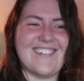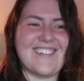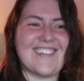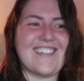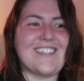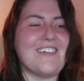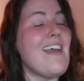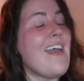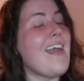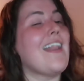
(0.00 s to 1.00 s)
Really do.
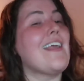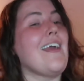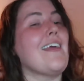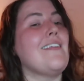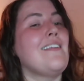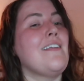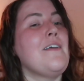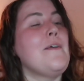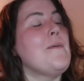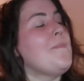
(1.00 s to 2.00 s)
And I can.
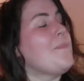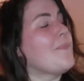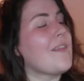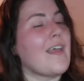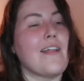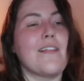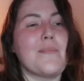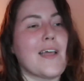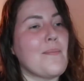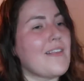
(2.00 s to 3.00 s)
And
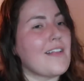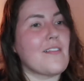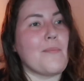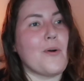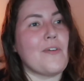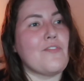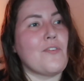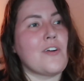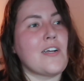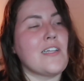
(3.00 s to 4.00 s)
sometimes that's the moment
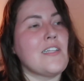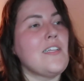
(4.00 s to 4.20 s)
for it.